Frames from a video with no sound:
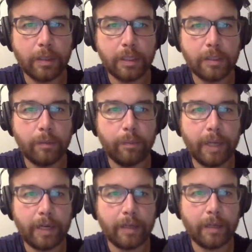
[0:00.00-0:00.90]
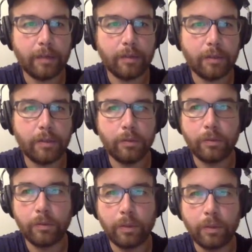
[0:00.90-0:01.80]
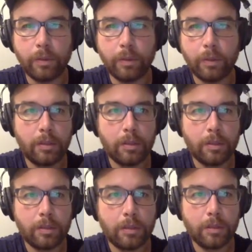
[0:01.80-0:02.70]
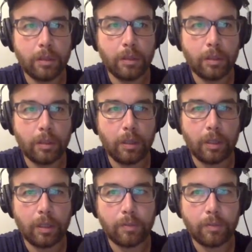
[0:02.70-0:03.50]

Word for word: let's go back now to uh,